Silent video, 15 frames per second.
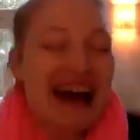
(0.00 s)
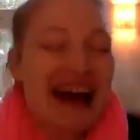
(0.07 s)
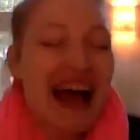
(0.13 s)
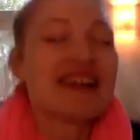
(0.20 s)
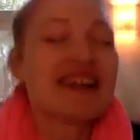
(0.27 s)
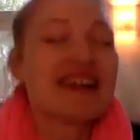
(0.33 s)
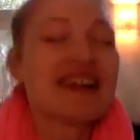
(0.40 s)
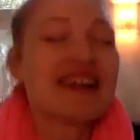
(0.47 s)

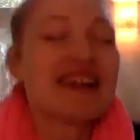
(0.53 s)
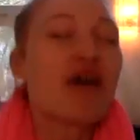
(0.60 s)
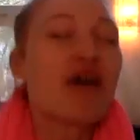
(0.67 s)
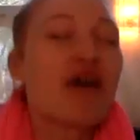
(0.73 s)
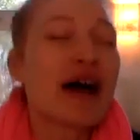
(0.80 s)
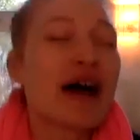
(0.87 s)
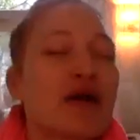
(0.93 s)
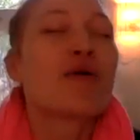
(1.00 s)
And now
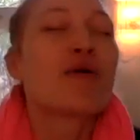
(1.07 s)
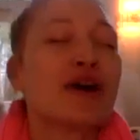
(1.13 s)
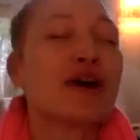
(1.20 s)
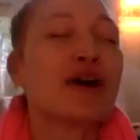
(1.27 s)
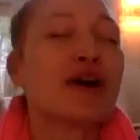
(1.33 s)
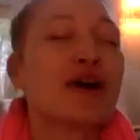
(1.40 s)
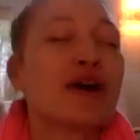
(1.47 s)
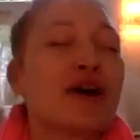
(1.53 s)
I
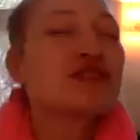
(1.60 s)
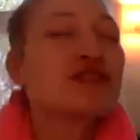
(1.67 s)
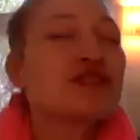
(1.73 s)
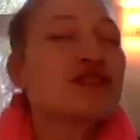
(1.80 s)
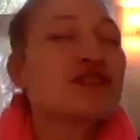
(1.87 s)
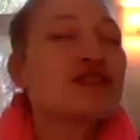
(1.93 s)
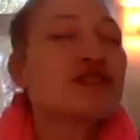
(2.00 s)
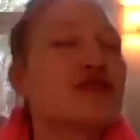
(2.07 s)
want you to
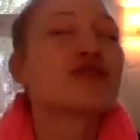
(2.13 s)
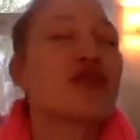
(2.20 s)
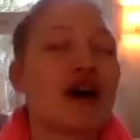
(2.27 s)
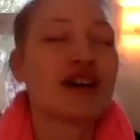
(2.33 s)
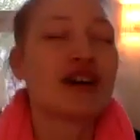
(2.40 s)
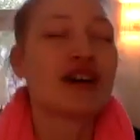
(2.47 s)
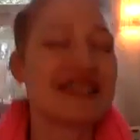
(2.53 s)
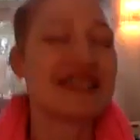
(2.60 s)
call it
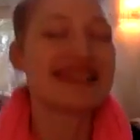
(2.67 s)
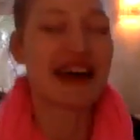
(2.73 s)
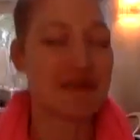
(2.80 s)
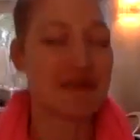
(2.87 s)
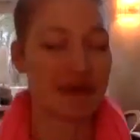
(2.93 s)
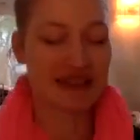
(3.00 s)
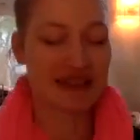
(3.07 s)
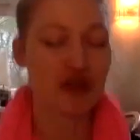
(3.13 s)

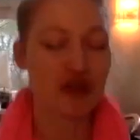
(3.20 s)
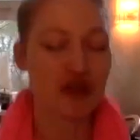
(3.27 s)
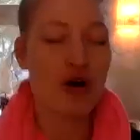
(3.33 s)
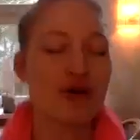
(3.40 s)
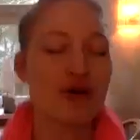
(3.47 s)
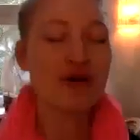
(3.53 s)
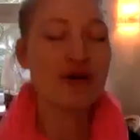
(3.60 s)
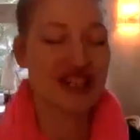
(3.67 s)
excitement.
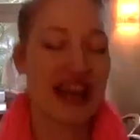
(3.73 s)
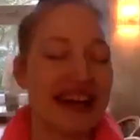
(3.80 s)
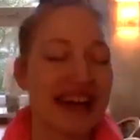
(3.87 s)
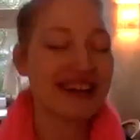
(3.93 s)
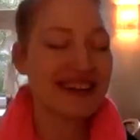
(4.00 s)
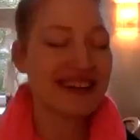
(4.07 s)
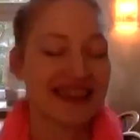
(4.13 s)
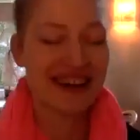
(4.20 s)
Go,
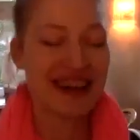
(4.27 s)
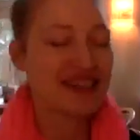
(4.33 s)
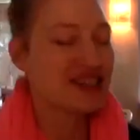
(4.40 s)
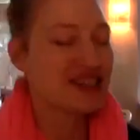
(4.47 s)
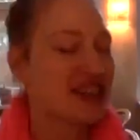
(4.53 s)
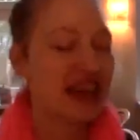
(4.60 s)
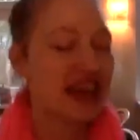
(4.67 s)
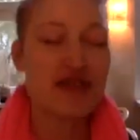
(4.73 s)
shake,
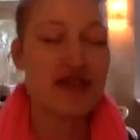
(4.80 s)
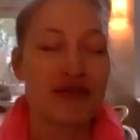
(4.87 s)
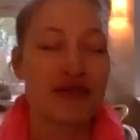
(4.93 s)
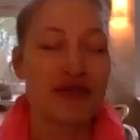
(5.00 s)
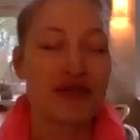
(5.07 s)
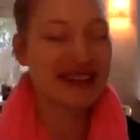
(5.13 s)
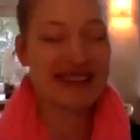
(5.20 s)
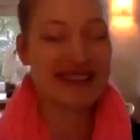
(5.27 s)
shake
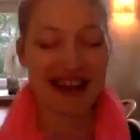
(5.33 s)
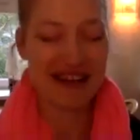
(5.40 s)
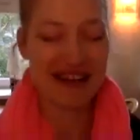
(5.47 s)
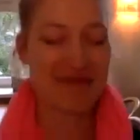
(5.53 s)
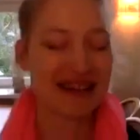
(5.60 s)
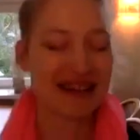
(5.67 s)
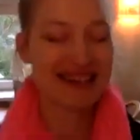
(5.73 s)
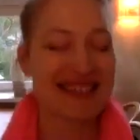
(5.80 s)
full of
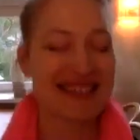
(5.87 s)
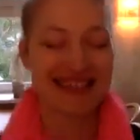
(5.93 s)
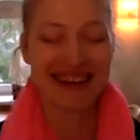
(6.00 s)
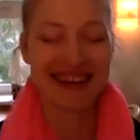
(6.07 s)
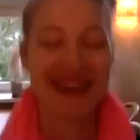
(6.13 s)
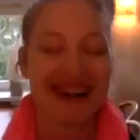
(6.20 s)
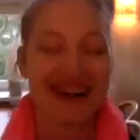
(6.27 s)
excitement.